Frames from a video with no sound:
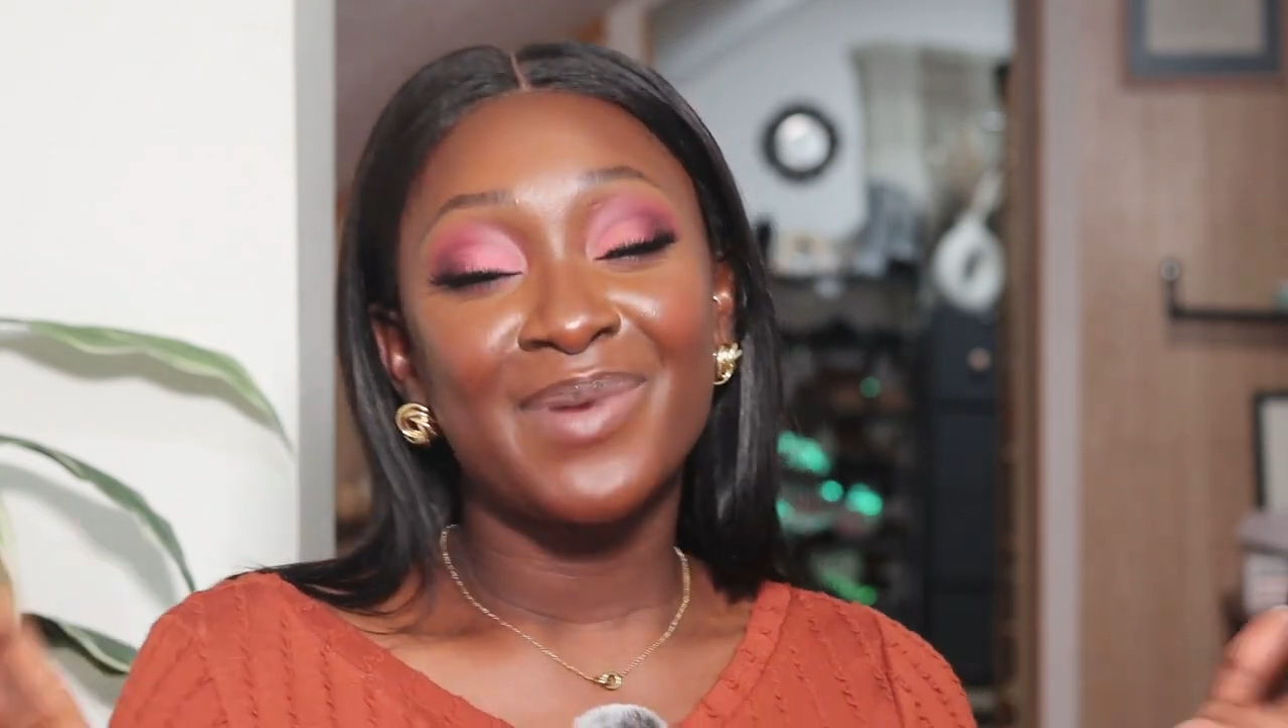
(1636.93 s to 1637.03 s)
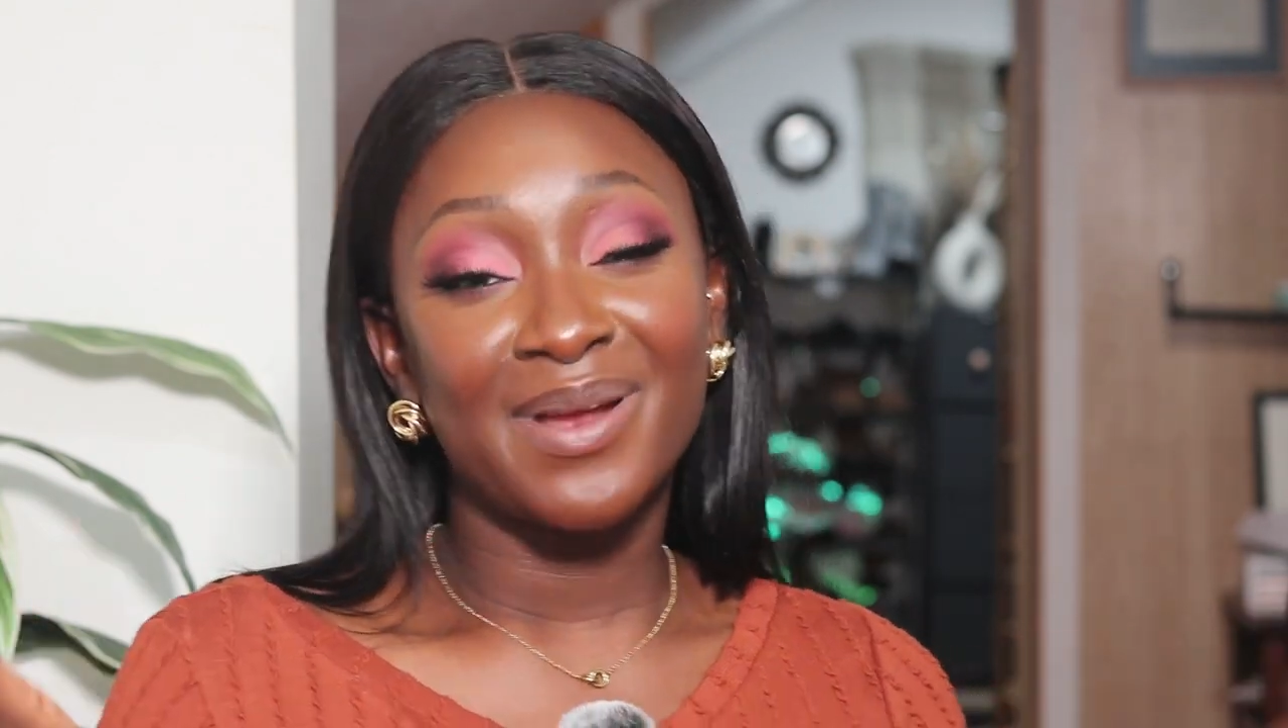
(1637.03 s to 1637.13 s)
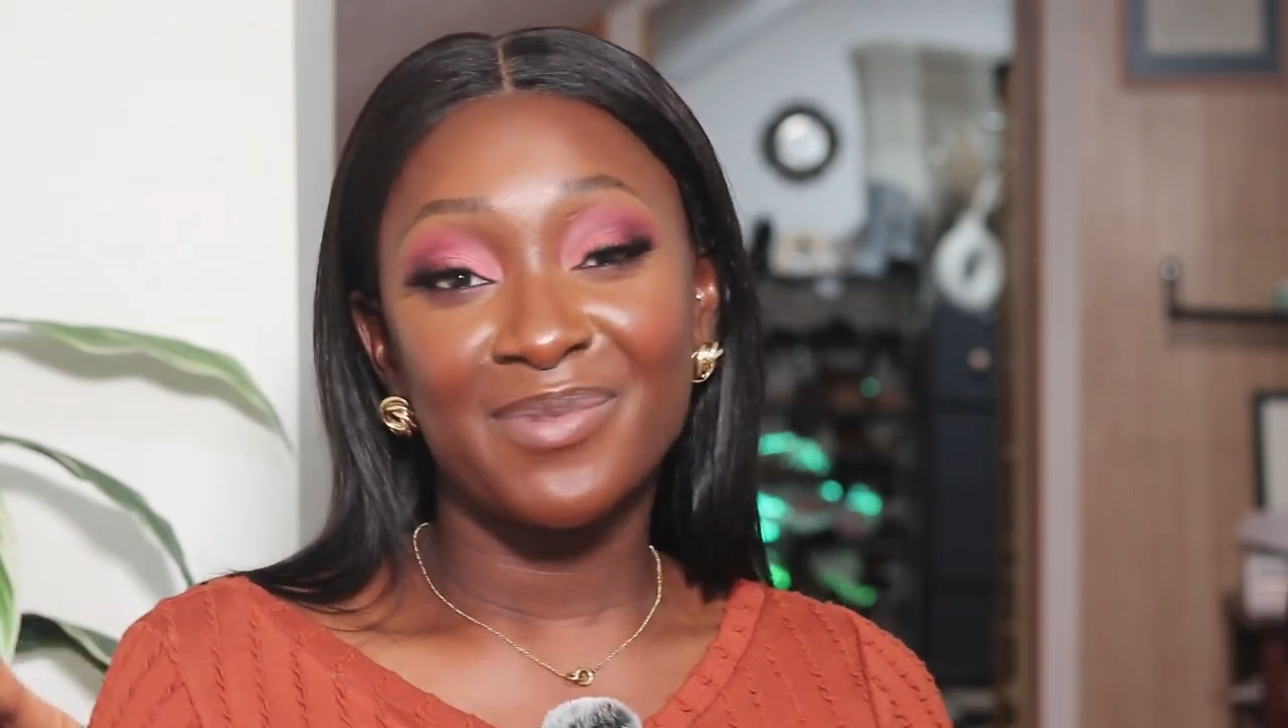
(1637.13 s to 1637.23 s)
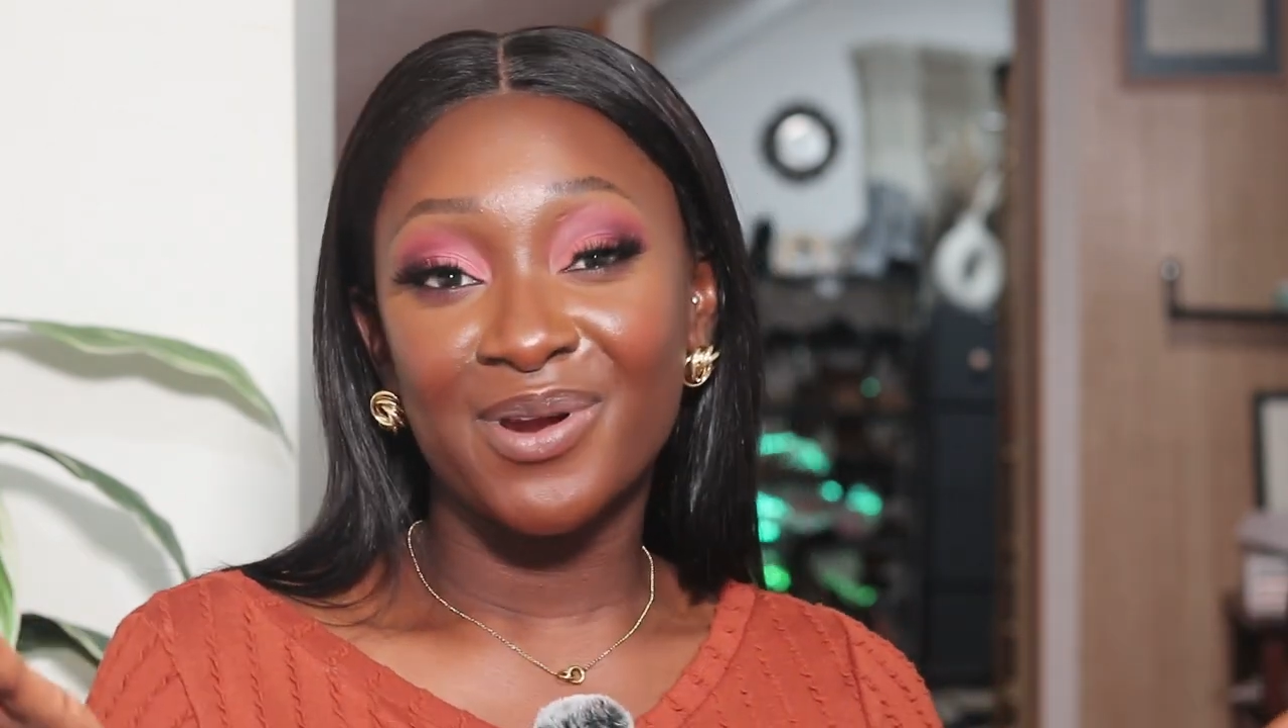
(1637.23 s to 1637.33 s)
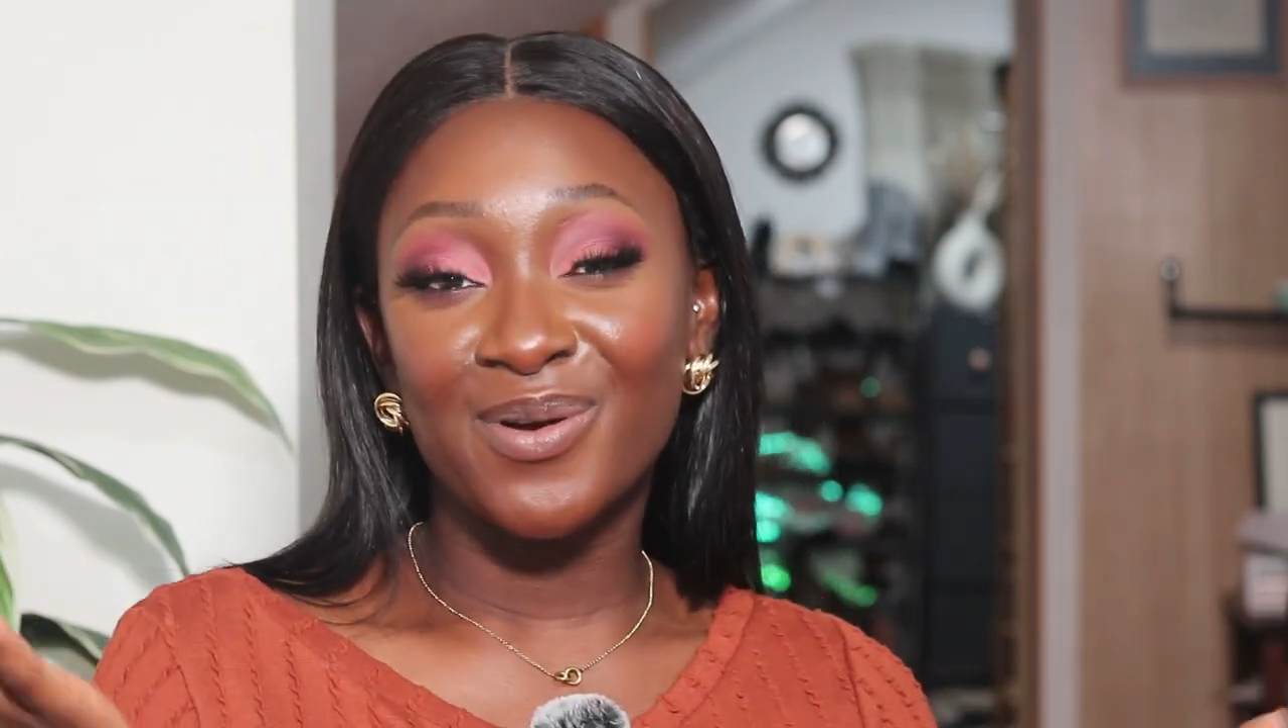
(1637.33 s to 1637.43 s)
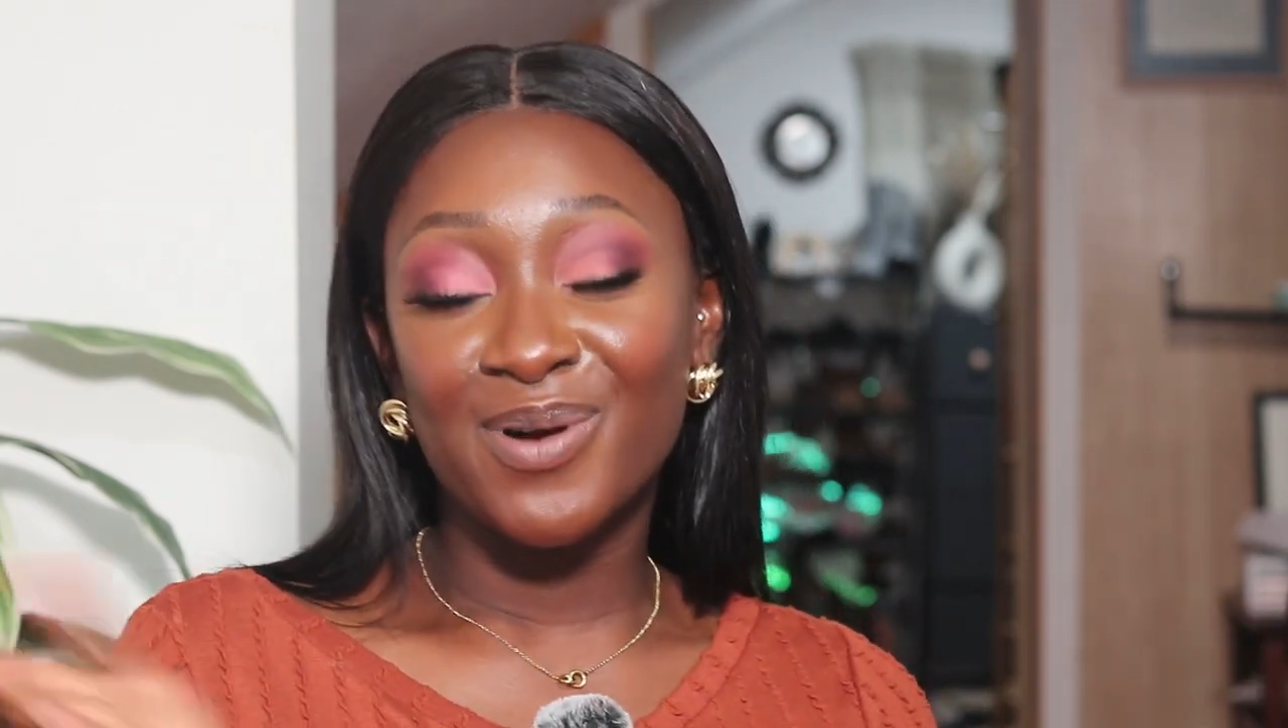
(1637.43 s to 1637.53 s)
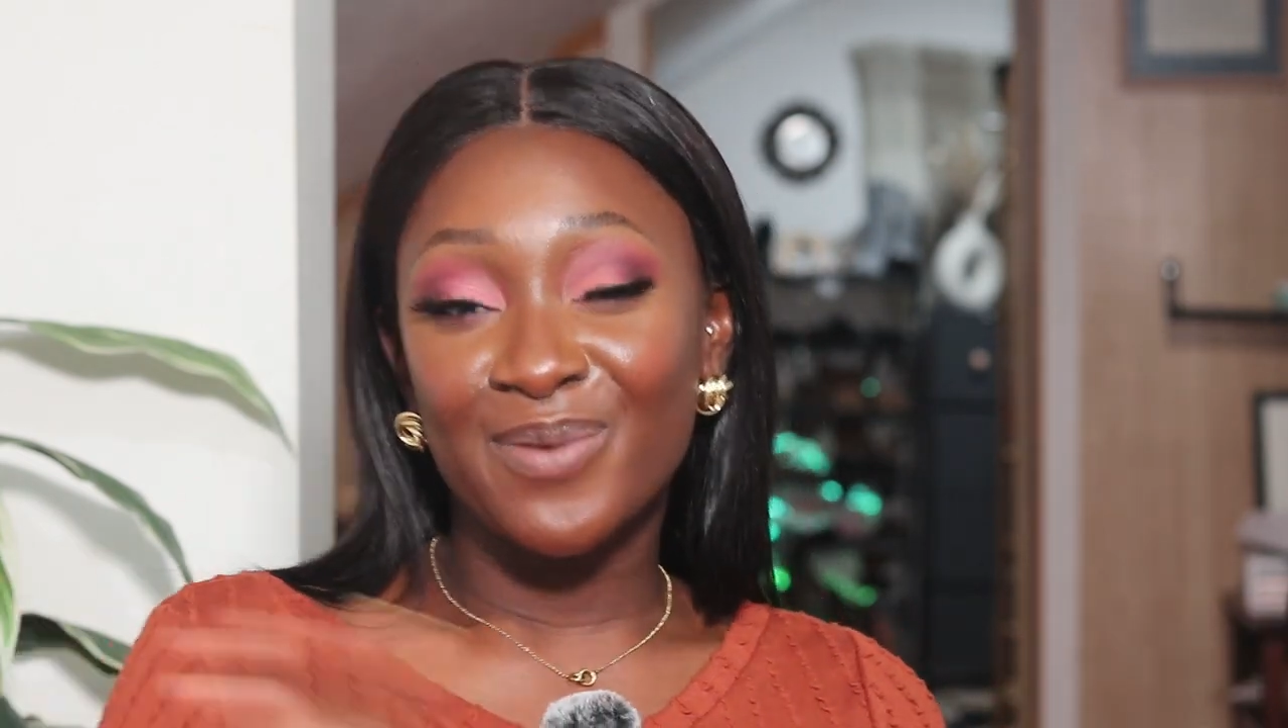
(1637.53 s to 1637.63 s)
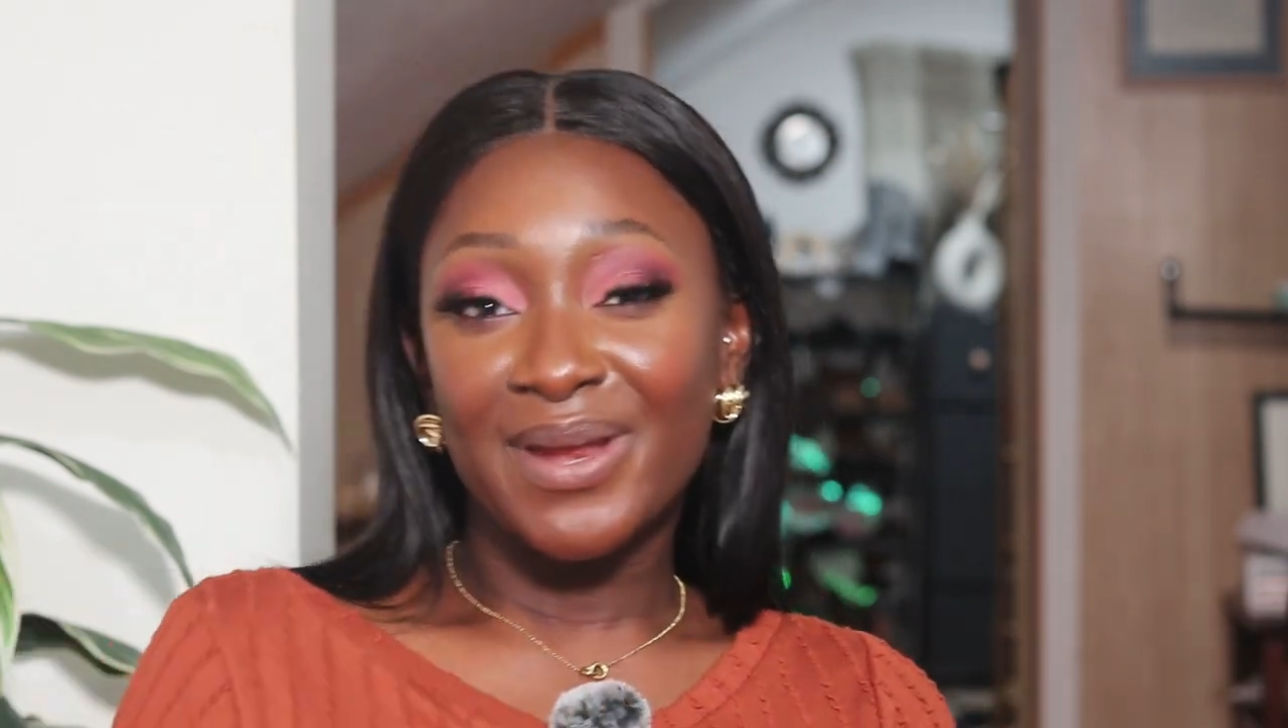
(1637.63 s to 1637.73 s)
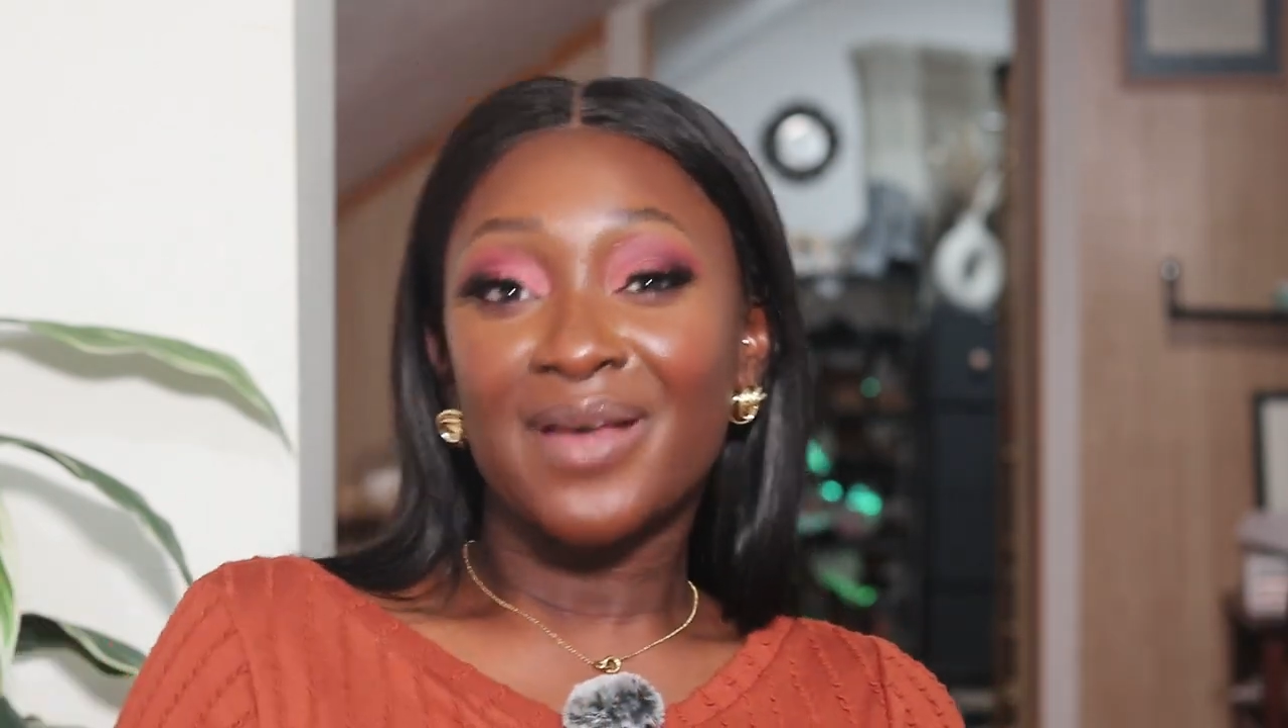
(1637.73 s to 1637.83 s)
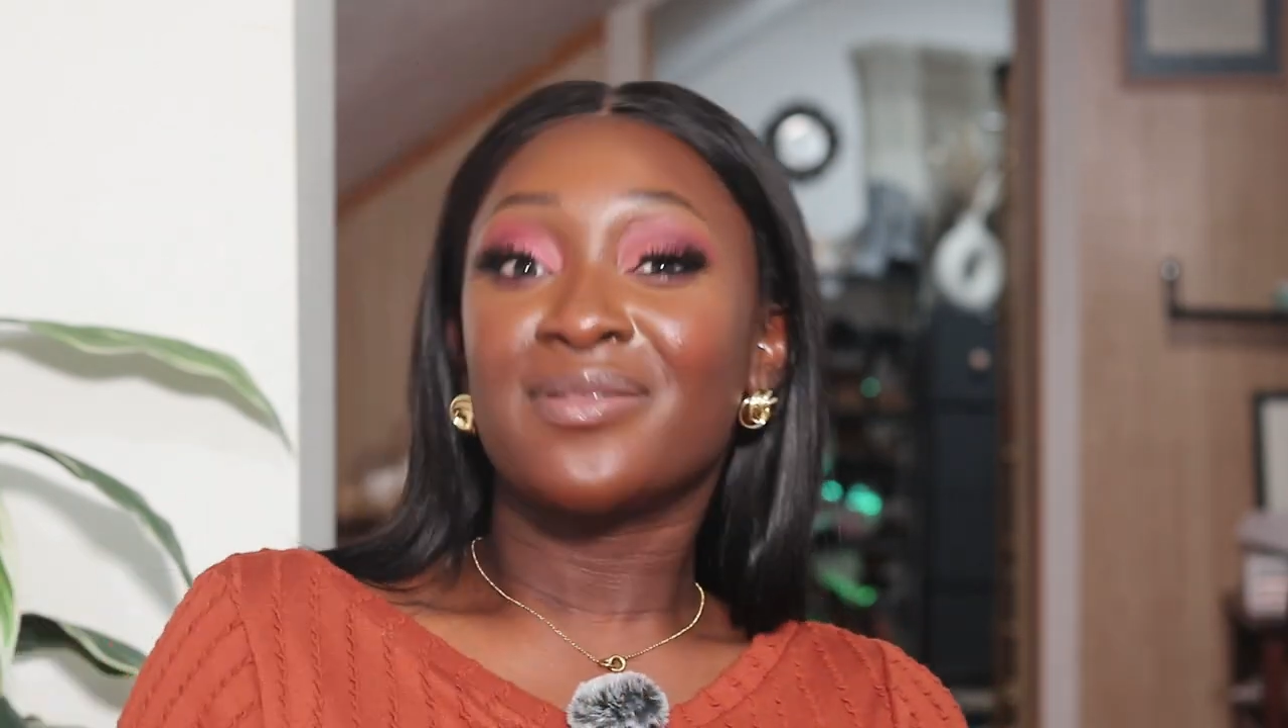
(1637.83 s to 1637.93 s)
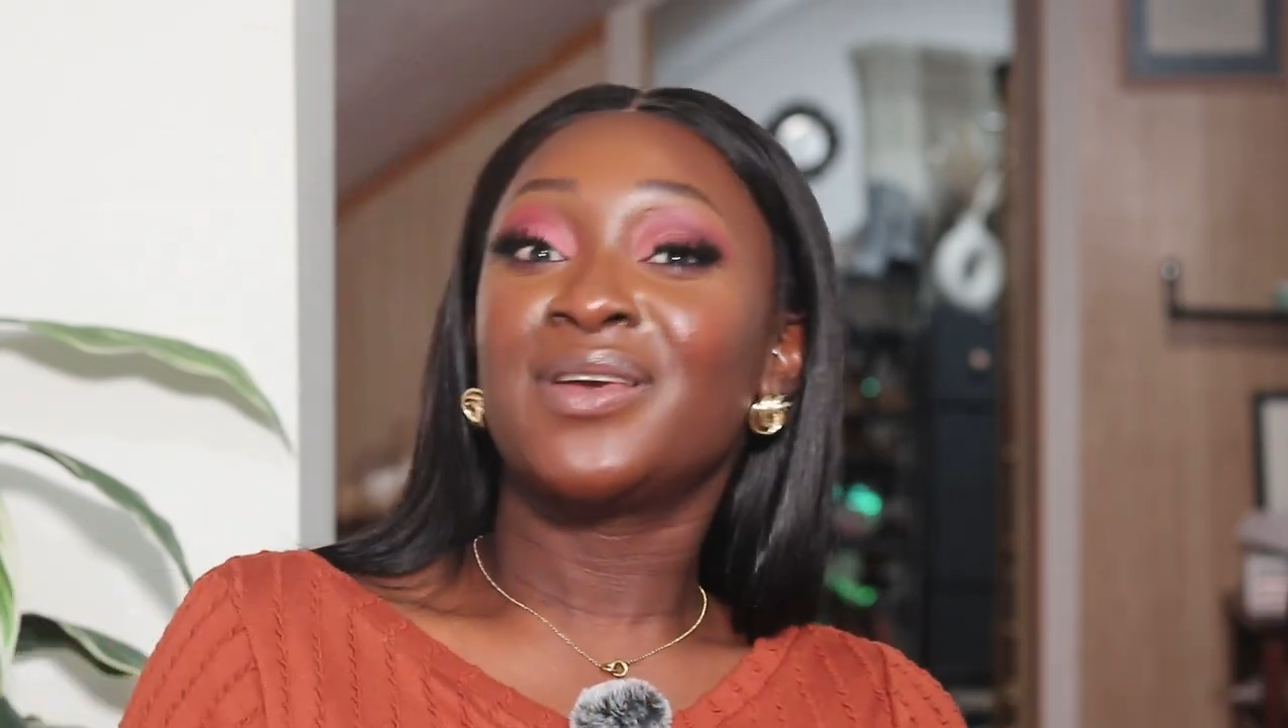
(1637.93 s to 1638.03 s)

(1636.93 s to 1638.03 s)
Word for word: But I'm gonna go away now.